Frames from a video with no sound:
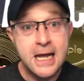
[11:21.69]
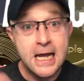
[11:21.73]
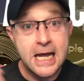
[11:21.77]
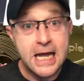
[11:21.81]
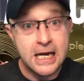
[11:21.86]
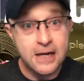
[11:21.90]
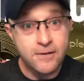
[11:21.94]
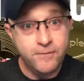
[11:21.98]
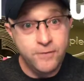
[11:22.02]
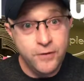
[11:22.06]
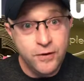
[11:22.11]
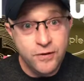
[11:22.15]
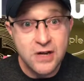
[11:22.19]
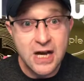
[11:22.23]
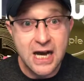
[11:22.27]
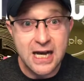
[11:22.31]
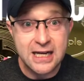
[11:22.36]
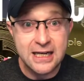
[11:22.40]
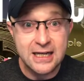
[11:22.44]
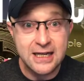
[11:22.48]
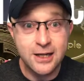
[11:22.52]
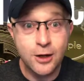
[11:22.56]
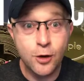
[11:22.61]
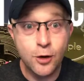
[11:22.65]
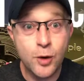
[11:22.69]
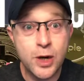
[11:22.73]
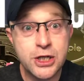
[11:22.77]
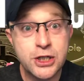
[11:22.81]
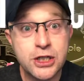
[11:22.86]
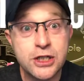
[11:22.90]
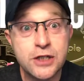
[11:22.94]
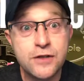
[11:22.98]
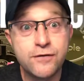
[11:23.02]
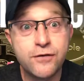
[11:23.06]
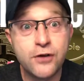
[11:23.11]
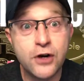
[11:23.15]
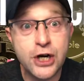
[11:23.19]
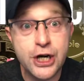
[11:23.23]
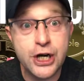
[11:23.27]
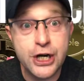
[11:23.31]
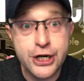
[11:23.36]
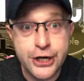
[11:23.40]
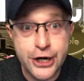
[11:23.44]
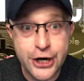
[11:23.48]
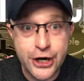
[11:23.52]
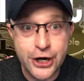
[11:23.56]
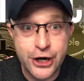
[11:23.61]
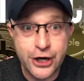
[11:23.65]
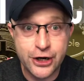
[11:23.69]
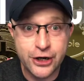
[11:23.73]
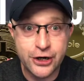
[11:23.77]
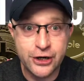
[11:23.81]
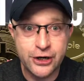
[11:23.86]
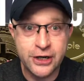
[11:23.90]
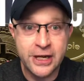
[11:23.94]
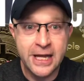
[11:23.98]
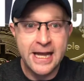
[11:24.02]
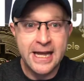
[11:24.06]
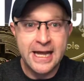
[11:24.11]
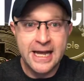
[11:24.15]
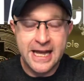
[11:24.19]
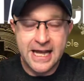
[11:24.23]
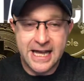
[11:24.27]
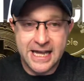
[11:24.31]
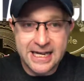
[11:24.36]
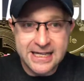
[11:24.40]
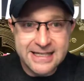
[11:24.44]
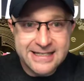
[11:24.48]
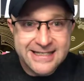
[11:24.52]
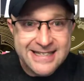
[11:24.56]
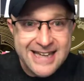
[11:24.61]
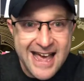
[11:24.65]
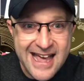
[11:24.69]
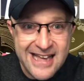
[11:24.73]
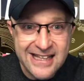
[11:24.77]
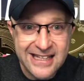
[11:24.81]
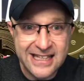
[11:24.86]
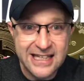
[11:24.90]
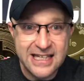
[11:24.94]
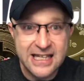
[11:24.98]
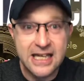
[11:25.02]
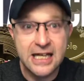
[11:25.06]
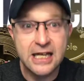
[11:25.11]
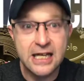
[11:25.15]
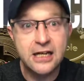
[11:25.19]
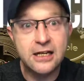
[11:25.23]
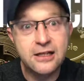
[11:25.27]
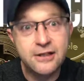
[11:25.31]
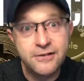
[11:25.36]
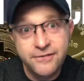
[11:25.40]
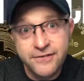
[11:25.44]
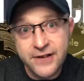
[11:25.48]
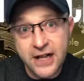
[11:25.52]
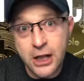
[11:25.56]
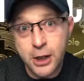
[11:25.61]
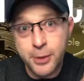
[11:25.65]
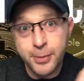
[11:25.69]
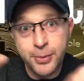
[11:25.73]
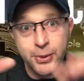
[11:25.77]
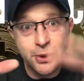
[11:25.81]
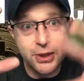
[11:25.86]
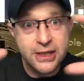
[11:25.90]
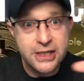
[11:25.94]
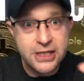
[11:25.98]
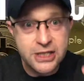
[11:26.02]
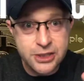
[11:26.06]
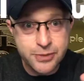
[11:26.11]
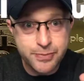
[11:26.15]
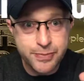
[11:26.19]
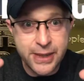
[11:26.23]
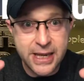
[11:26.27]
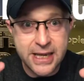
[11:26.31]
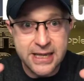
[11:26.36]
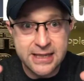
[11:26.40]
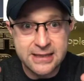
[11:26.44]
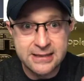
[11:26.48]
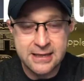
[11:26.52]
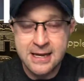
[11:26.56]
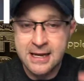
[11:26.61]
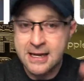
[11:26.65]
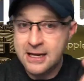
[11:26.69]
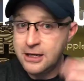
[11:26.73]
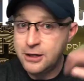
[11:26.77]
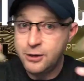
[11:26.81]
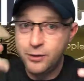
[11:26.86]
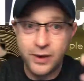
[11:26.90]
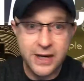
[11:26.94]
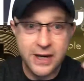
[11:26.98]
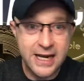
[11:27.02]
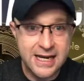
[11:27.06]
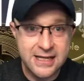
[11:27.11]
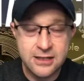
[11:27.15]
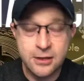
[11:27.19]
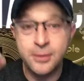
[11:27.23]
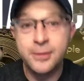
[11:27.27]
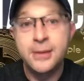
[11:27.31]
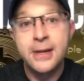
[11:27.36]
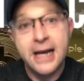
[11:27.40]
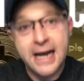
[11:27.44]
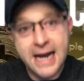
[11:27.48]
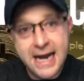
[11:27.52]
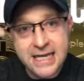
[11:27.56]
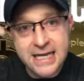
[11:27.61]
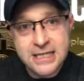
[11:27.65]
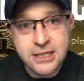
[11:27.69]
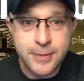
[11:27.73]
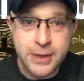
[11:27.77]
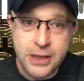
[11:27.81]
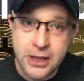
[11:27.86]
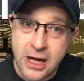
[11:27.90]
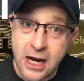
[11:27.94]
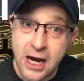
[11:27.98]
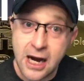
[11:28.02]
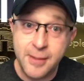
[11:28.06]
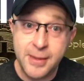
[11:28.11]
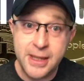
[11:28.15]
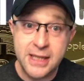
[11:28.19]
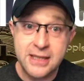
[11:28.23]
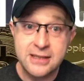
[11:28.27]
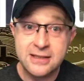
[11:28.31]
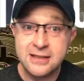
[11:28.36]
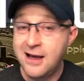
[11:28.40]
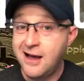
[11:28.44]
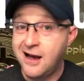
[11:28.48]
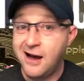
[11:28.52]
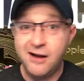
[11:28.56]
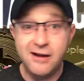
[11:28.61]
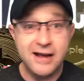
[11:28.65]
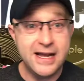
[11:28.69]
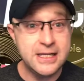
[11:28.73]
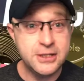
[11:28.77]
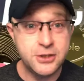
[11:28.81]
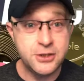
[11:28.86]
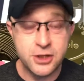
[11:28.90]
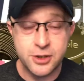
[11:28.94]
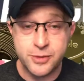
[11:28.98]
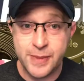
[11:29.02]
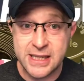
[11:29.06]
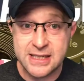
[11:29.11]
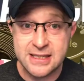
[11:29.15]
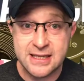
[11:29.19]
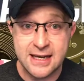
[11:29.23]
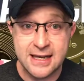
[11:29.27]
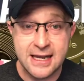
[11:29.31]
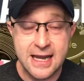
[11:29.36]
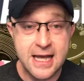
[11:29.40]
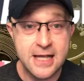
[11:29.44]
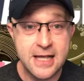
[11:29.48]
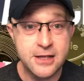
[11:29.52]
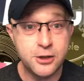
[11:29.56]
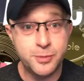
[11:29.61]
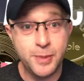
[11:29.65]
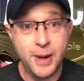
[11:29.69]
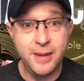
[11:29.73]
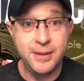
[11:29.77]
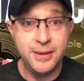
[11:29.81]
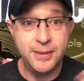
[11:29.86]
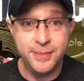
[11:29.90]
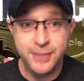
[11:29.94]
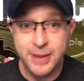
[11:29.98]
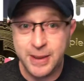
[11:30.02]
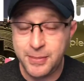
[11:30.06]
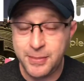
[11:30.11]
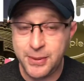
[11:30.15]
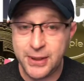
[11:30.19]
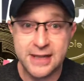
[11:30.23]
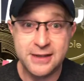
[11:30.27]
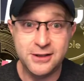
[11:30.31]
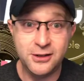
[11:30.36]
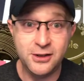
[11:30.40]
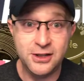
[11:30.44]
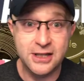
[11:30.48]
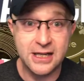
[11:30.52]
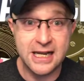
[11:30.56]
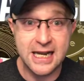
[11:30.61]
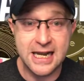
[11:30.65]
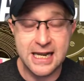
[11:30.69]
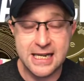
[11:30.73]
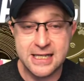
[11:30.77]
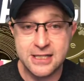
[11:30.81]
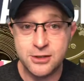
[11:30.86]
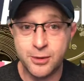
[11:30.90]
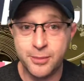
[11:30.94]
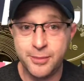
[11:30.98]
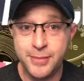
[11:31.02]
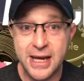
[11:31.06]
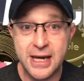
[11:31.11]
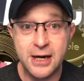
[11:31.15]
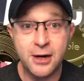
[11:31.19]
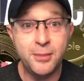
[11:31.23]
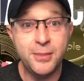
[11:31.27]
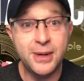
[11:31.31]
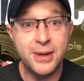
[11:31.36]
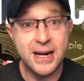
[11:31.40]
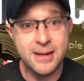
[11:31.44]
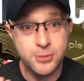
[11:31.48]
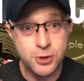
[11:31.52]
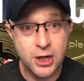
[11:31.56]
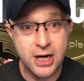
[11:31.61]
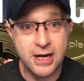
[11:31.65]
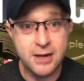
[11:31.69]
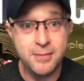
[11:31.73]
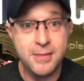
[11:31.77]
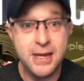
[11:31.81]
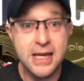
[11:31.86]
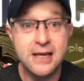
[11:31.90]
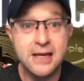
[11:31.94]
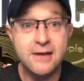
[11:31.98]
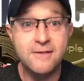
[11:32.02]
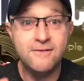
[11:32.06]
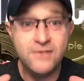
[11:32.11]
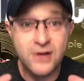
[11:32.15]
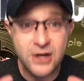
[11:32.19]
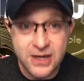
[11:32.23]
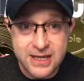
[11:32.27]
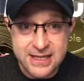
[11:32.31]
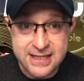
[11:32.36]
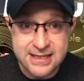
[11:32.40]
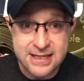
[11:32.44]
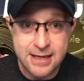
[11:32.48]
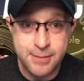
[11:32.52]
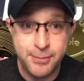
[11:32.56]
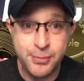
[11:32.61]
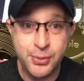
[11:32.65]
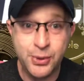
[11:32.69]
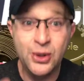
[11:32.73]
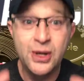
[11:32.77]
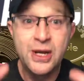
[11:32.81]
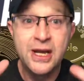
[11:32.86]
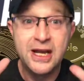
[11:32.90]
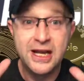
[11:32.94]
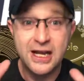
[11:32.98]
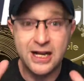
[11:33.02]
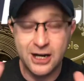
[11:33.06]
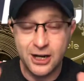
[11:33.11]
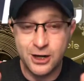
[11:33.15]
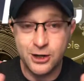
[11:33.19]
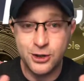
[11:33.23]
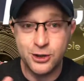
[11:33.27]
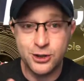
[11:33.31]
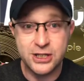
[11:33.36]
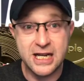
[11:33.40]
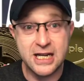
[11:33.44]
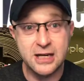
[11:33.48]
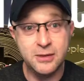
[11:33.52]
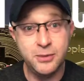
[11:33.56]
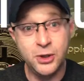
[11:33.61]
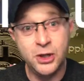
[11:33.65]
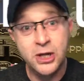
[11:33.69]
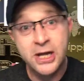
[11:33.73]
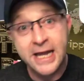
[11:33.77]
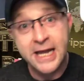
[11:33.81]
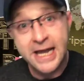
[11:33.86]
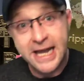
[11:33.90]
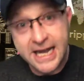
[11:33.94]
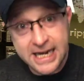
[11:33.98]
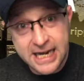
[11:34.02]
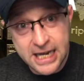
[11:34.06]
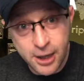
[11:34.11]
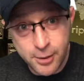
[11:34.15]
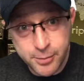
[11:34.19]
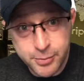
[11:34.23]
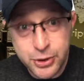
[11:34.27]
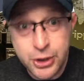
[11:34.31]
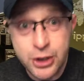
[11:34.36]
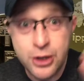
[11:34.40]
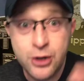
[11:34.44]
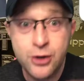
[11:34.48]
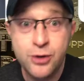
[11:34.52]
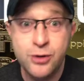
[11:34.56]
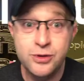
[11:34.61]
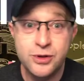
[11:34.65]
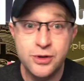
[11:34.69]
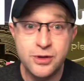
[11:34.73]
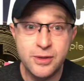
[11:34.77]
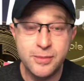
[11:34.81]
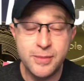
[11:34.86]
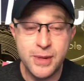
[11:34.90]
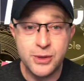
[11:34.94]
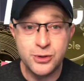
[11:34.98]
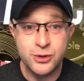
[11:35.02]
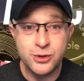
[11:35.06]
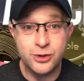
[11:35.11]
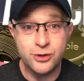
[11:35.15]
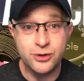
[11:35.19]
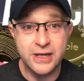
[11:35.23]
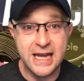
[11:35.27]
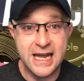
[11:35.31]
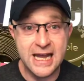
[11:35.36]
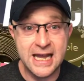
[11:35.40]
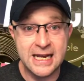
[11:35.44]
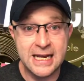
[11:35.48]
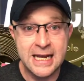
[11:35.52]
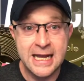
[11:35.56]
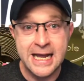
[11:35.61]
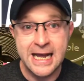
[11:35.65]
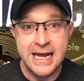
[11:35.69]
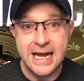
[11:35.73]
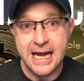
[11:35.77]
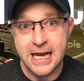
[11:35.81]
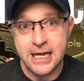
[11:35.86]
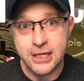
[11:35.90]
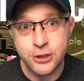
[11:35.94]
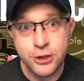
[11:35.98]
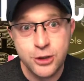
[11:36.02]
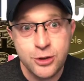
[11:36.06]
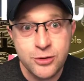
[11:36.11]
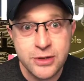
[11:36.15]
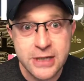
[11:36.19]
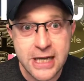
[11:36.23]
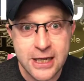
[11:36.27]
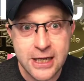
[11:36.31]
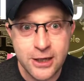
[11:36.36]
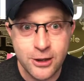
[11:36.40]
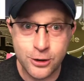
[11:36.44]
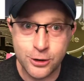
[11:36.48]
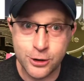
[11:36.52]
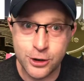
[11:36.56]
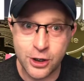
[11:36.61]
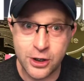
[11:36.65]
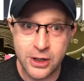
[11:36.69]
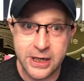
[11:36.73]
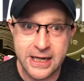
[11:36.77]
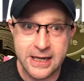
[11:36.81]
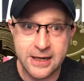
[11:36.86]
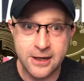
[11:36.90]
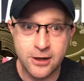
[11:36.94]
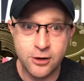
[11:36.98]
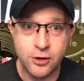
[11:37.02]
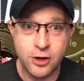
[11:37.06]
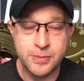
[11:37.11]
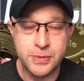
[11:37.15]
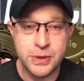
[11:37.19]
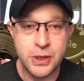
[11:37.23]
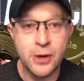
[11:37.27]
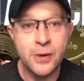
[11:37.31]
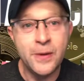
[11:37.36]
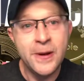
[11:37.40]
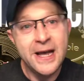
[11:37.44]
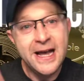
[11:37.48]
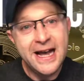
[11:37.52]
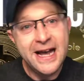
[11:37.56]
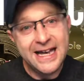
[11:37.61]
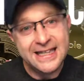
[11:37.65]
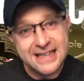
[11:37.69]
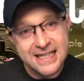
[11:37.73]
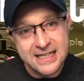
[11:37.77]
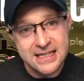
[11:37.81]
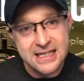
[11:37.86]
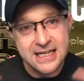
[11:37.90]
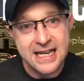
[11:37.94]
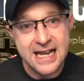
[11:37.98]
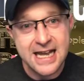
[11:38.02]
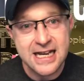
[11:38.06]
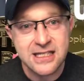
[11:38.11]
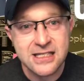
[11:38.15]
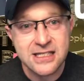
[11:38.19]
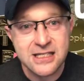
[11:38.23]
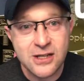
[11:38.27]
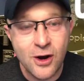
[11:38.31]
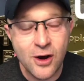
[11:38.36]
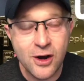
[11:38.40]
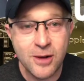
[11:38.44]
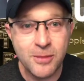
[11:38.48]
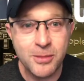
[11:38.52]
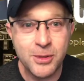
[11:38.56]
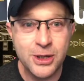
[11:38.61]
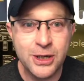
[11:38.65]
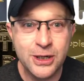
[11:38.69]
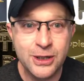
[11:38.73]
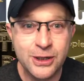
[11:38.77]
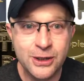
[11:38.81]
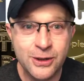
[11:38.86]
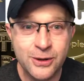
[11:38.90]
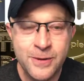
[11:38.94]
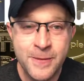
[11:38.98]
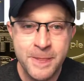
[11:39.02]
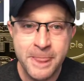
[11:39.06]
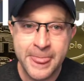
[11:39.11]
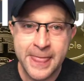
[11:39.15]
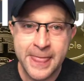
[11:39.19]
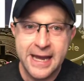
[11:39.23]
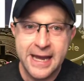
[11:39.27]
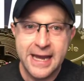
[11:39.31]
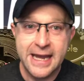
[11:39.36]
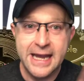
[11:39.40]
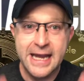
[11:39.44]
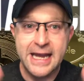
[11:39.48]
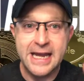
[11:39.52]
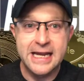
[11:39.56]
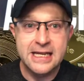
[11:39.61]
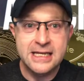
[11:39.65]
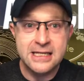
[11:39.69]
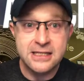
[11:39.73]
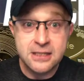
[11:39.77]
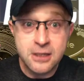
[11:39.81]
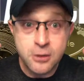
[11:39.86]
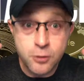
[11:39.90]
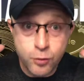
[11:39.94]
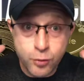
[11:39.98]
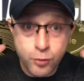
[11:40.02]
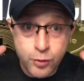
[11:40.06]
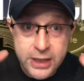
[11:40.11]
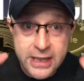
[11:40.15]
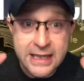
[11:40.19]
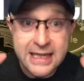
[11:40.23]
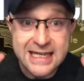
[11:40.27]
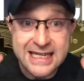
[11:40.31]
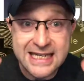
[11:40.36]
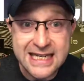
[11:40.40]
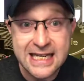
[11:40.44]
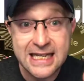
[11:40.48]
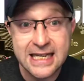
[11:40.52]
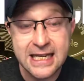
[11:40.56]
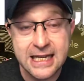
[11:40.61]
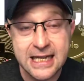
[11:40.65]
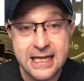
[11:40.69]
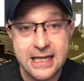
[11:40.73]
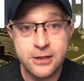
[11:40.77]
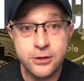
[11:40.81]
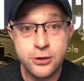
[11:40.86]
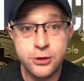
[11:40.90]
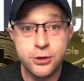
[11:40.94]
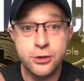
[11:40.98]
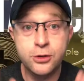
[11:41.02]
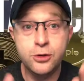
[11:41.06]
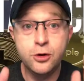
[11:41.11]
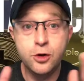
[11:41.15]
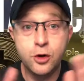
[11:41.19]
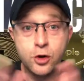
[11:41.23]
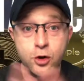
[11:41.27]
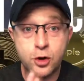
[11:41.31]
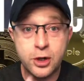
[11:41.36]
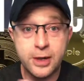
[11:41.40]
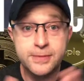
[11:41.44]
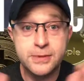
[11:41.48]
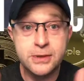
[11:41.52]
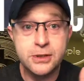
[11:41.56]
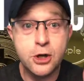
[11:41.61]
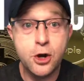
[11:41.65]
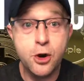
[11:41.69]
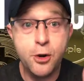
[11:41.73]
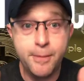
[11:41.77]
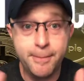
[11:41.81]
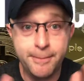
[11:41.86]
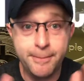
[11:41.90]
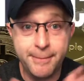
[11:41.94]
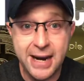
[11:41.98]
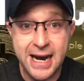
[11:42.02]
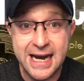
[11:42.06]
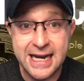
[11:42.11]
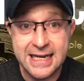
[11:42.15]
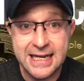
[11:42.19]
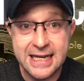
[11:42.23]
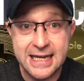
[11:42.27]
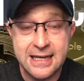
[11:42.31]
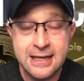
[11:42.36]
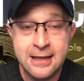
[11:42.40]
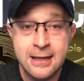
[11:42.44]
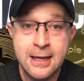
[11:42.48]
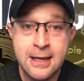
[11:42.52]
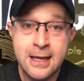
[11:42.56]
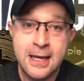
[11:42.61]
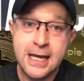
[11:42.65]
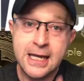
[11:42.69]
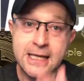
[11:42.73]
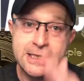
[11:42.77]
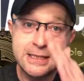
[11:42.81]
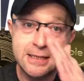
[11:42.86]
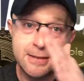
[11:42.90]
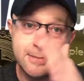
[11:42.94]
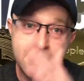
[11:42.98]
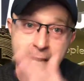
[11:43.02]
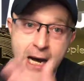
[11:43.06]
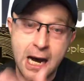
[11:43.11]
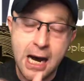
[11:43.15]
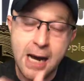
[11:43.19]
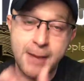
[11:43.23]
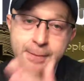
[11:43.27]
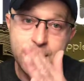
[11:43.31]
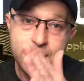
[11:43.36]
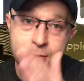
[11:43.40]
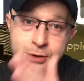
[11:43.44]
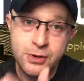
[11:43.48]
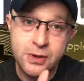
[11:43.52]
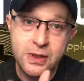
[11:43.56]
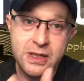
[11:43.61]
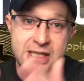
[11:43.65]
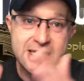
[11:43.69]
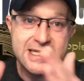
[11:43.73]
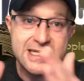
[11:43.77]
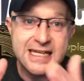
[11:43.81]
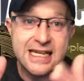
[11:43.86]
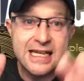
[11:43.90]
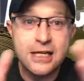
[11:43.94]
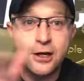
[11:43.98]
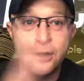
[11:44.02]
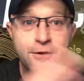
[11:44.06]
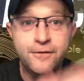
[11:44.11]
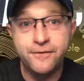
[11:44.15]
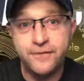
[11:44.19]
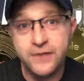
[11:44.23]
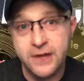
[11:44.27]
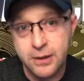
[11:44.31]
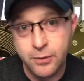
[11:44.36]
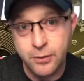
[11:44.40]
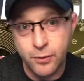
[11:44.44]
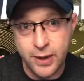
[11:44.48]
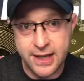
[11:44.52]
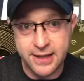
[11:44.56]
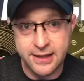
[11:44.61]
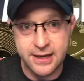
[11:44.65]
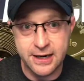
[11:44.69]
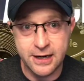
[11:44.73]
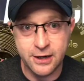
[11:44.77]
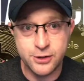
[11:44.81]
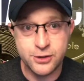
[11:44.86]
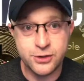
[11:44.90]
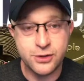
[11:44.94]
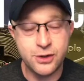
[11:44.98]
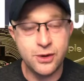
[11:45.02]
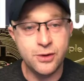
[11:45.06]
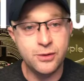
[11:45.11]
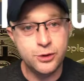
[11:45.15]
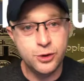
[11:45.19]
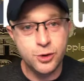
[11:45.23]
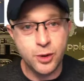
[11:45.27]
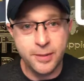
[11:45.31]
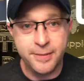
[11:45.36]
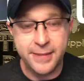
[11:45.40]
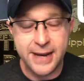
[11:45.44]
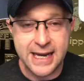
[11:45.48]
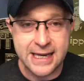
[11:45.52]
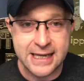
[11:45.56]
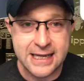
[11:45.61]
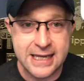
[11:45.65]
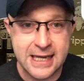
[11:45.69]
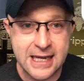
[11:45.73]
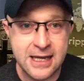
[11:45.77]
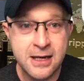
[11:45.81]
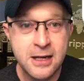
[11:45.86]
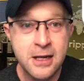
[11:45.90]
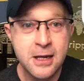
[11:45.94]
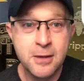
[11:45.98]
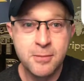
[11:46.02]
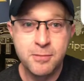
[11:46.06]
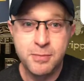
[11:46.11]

And if you've got any questions for a nerd and a techie and a developer in this space, you want to ask them, ask them in the comments. I'll answer as best I can. There's probably people out there that can answer them better, but I'm trying to make it very simple and understandable and help you do the most you can as you take your journey into crypto. I think the next talk I'm going to do is really digging into crypto mining and some opportunities to get your feet wet there. So join back in.